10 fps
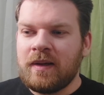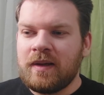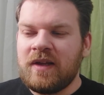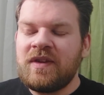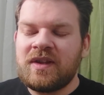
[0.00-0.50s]

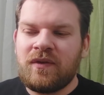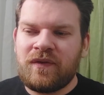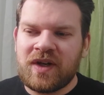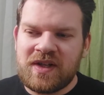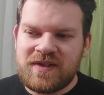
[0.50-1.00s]
even the
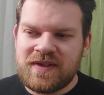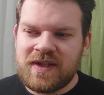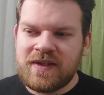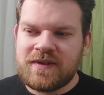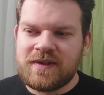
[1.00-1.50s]

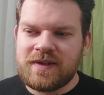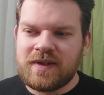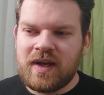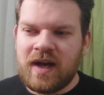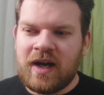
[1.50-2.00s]
verses
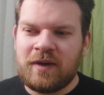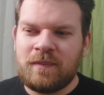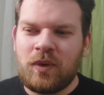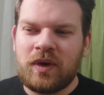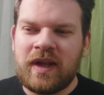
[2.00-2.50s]
are
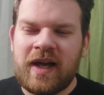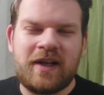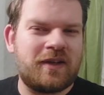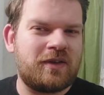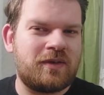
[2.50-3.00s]
more
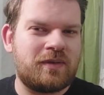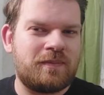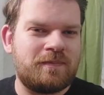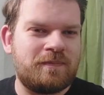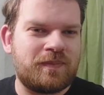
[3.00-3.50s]
like
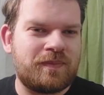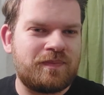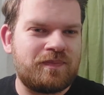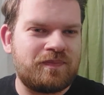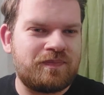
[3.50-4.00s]

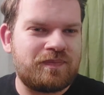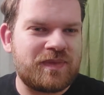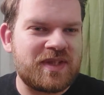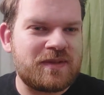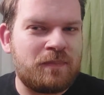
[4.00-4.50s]

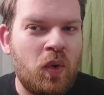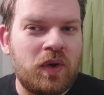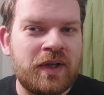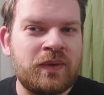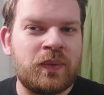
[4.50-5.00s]

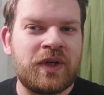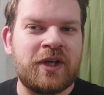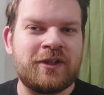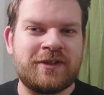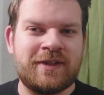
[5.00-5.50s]
spoken
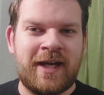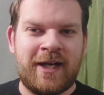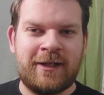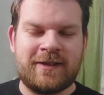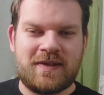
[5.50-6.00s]
word
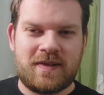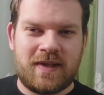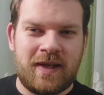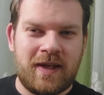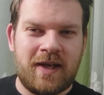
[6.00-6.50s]
than
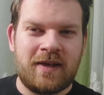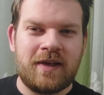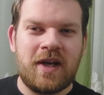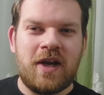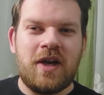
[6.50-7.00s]
singing.
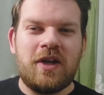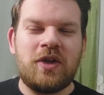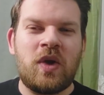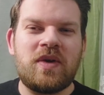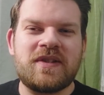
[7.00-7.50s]
You
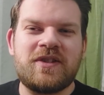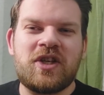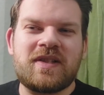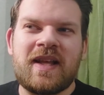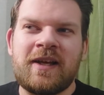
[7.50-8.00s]
know, it's
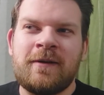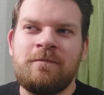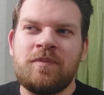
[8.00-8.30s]
just like